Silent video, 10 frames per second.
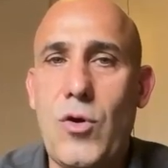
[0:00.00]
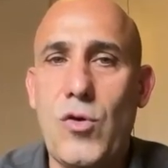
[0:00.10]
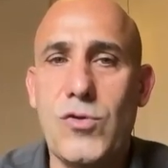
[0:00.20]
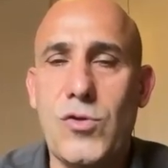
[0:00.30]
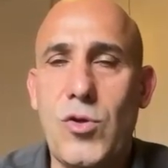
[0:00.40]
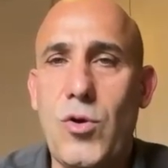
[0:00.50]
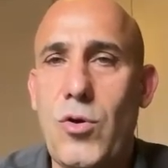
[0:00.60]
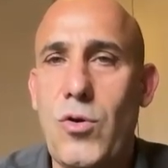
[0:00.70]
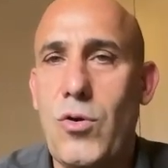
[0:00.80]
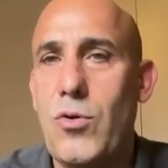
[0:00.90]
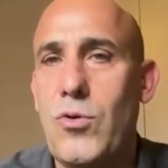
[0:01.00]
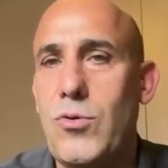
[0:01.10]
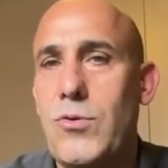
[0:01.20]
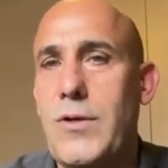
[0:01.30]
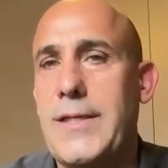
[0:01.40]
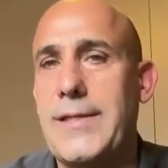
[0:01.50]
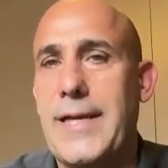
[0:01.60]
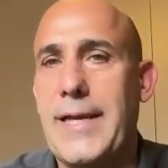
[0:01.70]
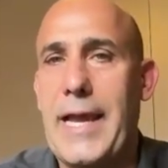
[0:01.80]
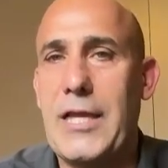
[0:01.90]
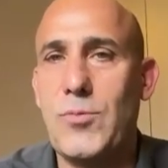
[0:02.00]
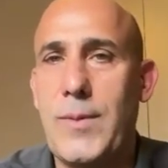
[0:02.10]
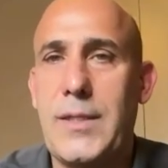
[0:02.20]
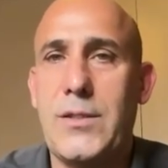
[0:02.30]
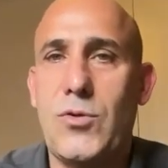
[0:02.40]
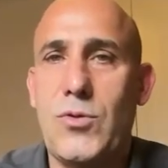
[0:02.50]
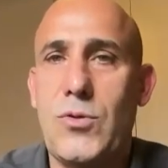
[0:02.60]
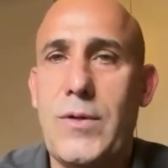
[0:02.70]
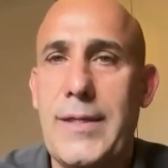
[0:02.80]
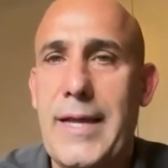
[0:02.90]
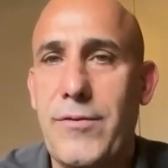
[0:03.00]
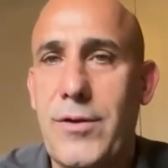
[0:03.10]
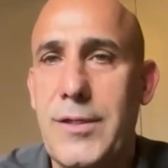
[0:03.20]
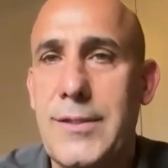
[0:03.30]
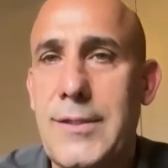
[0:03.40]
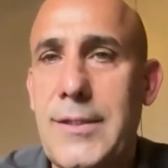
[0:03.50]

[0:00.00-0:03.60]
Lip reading: Oslo or a disengagement or any other